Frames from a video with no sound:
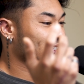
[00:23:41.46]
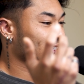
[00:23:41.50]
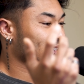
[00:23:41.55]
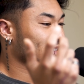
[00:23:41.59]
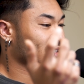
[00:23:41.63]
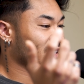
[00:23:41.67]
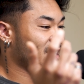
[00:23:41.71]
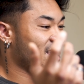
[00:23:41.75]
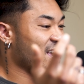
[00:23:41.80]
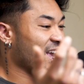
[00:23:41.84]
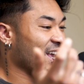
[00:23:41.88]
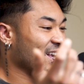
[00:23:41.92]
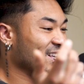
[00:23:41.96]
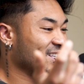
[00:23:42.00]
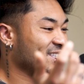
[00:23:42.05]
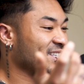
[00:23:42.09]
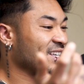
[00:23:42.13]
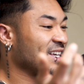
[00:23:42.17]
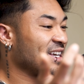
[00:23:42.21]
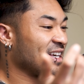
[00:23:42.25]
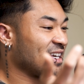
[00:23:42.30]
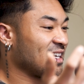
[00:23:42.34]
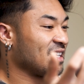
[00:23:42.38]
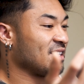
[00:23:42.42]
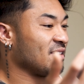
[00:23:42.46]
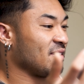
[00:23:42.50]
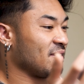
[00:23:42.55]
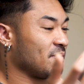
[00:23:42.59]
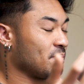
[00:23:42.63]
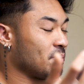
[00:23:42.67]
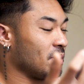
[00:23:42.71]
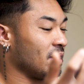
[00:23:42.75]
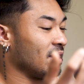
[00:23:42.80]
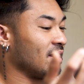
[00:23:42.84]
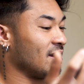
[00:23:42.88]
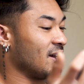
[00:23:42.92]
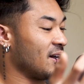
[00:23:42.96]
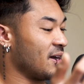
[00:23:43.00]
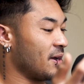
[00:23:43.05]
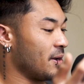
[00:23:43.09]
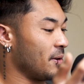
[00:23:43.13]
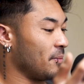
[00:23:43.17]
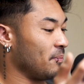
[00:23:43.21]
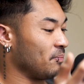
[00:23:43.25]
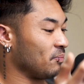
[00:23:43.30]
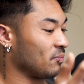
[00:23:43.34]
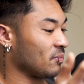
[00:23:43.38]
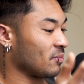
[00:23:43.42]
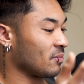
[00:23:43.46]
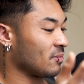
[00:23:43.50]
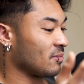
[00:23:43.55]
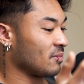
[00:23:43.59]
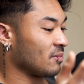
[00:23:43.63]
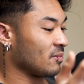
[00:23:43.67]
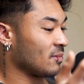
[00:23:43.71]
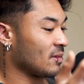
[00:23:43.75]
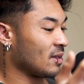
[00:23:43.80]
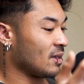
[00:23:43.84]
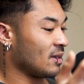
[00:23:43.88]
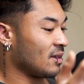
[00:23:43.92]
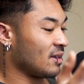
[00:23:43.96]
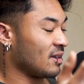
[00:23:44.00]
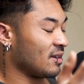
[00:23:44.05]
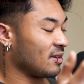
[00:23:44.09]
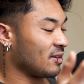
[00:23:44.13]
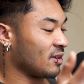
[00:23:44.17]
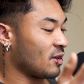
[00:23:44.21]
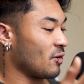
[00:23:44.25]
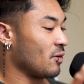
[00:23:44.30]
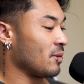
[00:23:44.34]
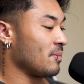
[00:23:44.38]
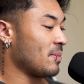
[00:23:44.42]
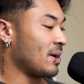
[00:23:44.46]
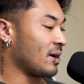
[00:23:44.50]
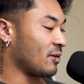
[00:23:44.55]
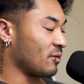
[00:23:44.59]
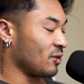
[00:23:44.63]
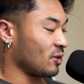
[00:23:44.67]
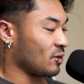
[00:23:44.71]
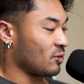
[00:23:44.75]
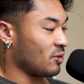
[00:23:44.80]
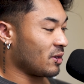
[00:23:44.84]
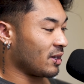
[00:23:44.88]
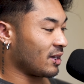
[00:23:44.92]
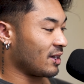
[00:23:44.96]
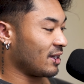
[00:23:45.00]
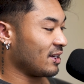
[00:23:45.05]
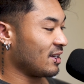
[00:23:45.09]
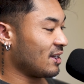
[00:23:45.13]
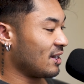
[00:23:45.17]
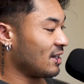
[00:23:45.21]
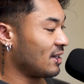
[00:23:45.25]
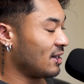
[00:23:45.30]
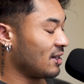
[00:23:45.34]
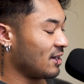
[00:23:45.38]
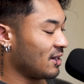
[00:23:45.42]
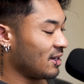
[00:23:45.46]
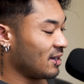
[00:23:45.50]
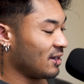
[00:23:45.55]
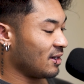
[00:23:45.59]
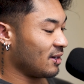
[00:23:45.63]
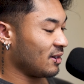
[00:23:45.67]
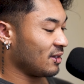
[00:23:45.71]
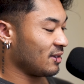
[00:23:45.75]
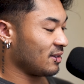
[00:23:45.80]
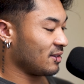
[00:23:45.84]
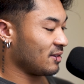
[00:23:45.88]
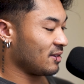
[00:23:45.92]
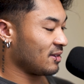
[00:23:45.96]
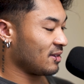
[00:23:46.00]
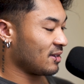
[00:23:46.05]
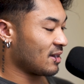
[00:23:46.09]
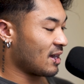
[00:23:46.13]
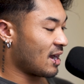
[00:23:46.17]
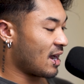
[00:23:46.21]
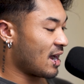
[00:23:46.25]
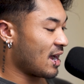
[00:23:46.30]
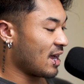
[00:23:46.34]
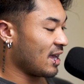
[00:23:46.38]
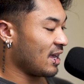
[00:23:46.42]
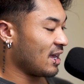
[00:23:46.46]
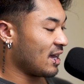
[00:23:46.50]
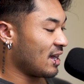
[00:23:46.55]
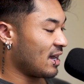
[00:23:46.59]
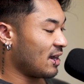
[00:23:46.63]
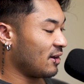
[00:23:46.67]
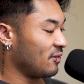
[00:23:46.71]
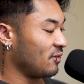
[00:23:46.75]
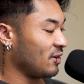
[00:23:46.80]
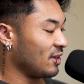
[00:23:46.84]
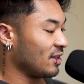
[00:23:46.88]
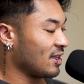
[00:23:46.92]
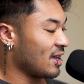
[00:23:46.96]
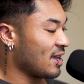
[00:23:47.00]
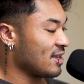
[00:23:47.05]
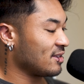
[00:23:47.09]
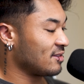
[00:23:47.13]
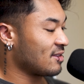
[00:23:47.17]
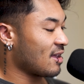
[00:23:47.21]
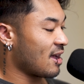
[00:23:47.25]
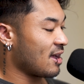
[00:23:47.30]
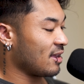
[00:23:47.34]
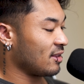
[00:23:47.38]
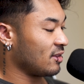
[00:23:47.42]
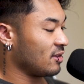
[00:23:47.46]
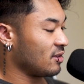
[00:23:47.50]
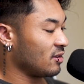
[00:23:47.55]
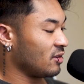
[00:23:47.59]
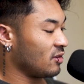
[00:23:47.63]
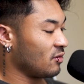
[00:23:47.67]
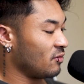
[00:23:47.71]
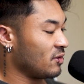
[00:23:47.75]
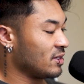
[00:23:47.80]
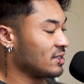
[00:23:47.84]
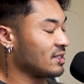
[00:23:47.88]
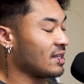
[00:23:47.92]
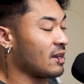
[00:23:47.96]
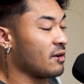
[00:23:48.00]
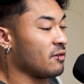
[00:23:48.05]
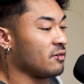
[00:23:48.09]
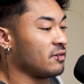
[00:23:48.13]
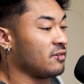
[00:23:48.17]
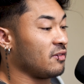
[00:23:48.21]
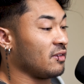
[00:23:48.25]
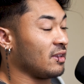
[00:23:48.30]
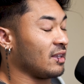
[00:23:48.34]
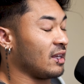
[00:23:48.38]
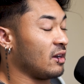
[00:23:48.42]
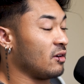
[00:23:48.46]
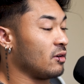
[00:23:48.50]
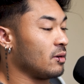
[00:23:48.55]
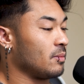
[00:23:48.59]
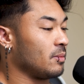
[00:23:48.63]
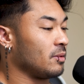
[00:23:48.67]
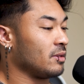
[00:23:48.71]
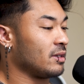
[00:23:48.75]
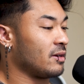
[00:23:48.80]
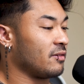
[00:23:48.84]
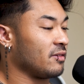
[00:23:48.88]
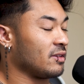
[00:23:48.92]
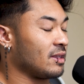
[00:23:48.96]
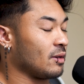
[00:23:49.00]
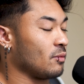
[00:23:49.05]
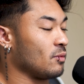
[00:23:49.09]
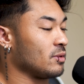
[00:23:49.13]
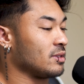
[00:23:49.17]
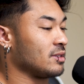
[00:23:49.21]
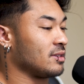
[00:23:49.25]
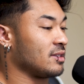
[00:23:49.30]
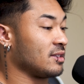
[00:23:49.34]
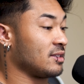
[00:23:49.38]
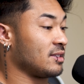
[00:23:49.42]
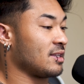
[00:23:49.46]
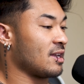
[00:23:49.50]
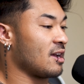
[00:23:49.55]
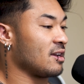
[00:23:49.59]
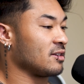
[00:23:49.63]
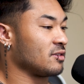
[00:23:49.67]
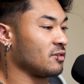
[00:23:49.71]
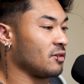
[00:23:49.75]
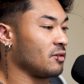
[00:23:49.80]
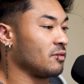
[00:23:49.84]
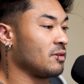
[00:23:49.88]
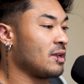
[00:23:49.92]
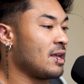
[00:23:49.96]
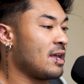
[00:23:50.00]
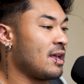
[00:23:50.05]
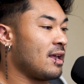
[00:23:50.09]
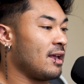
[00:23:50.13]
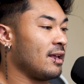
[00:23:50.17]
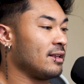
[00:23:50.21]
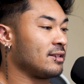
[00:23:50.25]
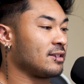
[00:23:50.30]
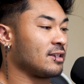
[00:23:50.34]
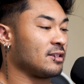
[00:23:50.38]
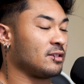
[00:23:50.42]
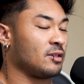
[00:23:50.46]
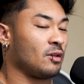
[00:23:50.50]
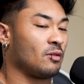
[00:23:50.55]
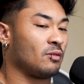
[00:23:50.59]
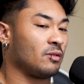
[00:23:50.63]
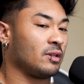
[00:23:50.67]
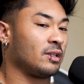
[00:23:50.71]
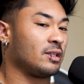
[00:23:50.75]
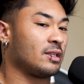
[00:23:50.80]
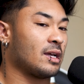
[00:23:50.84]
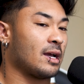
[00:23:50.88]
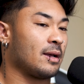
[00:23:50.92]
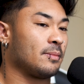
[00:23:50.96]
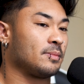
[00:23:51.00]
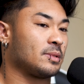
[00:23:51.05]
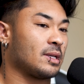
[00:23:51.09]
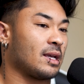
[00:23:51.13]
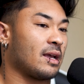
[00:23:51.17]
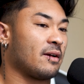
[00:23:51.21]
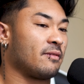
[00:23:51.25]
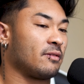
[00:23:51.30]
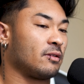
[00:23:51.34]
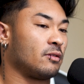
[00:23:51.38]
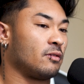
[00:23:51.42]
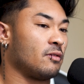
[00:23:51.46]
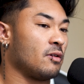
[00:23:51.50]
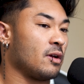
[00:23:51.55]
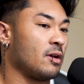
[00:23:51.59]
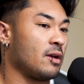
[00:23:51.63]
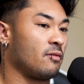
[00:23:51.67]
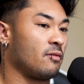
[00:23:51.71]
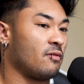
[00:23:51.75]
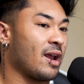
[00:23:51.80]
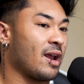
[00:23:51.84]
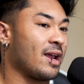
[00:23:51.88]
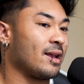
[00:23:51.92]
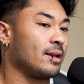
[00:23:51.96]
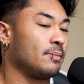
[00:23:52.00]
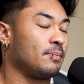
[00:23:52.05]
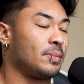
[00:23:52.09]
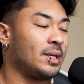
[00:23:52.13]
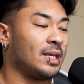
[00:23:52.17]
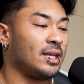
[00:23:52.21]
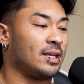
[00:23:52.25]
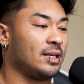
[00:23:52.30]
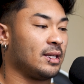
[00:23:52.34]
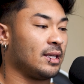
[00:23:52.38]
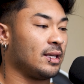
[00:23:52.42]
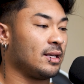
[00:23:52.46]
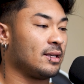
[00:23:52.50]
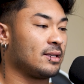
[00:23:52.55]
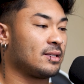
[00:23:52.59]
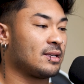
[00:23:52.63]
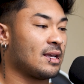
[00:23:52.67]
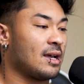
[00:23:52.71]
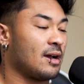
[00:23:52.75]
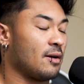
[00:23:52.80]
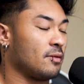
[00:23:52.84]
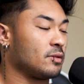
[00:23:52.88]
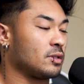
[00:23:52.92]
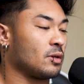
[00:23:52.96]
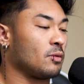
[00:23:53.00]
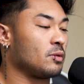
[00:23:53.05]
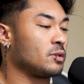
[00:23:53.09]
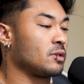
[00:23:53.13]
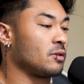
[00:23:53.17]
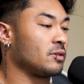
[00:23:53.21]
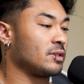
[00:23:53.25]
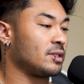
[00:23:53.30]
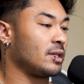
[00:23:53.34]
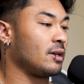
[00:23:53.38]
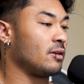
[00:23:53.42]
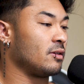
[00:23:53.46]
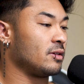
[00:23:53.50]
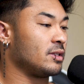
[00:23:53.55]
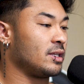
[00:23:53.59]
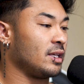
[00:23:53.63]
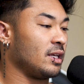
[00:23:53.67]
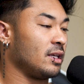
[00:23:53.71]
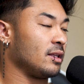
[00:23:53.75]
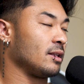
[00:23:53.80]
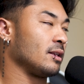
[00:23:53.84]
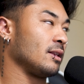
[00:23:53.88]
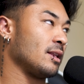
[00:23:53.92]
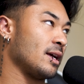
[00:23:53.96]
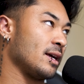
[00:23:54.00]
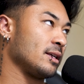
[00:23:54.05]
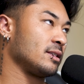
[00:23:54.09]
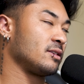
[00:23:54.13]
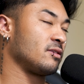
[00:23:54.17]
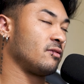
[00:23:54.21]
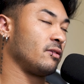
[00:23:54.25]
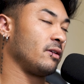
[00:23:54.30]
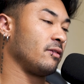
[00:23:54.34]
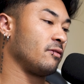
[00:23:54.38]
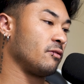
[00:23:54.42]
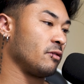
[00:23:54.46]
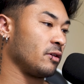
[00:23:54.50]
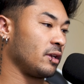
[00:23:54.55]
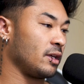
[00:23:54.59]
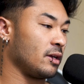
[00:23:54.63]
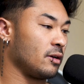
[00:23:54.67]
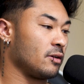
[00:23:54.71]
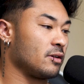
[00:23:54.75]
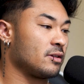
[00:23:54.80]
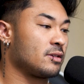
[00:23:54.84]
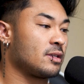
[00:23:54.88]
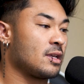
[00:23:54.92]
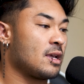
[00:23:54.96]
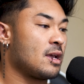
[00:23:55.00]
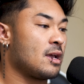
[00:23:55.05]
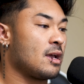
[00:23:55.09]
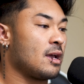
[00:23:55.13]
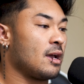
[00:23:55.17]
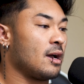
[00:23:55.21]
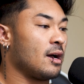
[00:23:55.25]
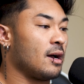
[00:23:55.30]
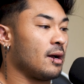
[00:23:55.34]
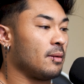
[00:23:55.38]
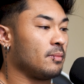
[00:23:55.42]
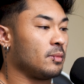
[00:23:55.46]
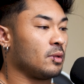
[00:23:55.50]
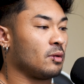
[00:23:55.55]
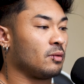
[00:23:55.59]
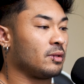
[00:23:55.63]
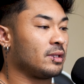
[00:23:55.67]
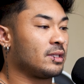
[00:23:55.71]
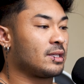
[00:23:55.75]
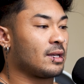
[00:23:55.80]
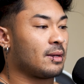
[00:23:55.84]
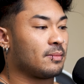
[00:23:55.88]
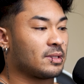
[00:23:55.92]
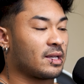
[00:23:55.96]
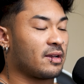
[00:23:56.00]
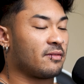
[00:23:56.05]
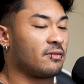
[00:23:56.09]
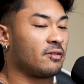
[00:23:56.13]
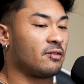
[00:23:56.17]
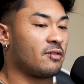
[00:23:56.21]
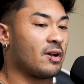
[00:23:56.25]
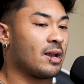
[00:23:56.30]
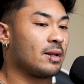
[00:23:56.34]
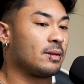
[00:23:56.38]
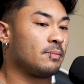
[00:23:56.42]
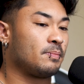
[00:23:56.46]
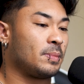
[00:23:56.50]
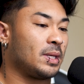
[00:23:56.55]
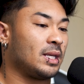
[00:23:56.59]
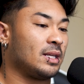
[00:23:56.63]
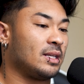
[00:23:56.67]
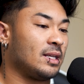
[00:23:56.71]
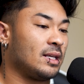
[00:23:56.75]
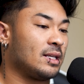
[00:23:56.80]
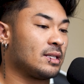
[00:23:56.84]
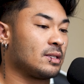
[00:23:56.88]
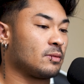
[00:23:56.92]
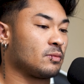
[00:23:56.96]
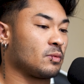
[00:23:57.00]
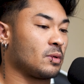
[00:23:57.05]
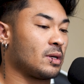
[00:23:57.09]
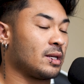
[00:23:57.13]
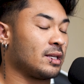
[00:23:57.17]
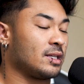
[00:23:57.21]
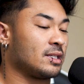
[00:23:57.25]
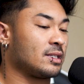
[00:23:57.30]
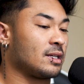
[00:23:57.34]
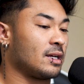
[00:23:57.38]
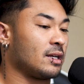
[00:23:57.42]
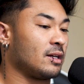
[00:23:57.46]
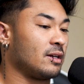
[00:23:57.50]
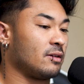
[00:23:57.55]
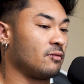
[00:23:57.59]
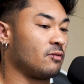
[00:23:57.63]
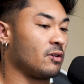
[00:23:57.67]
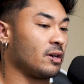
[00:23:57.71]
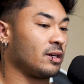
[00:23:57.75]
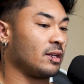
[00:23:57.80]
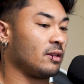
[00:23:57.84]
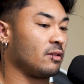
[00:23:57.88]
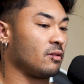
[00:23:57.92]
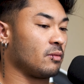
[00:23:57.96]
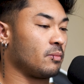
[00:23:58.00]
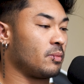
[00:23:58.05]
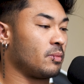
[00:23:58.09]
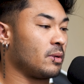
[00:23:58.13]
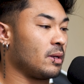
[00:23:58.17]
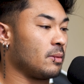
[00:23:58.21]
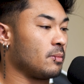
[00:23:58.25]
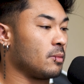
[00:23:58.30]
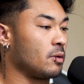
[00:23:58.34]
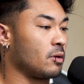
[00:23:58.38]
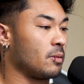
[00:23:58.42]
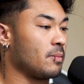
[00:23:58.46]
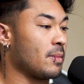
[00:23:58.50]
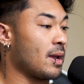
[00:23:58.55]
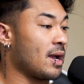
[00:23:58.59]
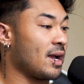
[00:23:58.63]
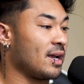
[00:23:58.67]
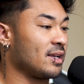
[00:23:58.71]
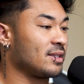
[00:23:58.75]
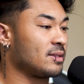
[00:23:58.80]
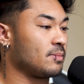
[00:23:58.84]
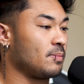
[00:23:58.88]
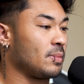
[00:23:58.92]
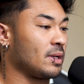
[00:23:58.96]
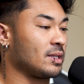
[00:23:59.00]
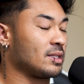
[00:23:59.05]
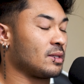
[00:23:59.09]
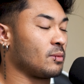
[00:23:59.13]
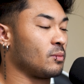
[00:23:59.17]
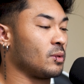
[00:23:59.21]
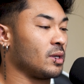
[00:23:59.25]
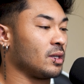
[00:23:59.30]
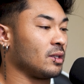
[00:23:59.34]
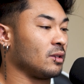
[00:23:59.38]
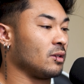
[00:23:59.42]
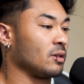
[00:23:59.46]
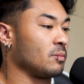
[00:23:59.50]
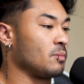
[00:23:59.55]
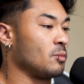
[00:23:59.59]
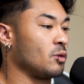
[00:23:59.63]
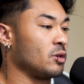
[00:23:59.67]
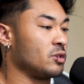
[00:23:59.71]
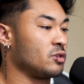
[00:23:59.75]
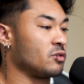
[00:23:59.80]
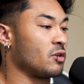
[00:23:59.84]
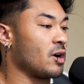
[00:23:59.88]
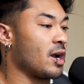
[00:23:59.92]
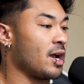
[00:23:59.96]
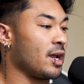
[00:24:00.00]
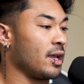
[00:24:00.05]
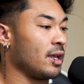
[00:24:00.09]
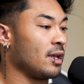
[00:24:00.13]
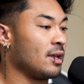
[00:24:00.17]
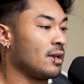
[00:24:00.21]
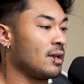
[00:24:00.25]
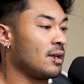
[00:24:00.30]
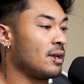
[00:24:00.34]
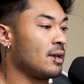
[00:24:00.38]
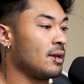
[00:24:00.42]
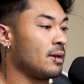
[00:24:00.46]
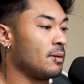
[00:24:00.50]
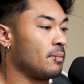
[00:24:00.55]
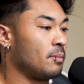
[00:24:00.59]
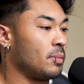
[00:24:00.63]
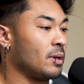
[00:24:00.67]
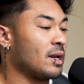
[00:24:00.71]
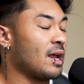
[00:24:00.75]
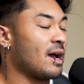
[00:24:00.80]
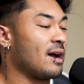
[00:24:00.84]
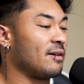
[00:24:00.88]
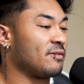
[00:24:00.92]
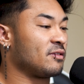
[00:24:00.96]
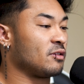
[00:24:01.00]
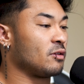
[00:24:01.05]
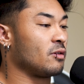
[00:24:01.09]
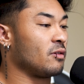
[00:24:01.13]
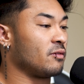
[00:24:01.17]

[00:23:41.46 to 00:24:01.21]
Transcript: just in case. Yeah. But, um, Bad. going back real quick, I, uh, I, I realized that the, the reason I was feeling irritable and everything wasn't testosterone. It's because the only times I ever ran PEDs, I was always on TRT in the last three, four years. Um, the only times I ever ran PEDs is when I decided to run either Primo or Mast because I wanted to look more dry. But after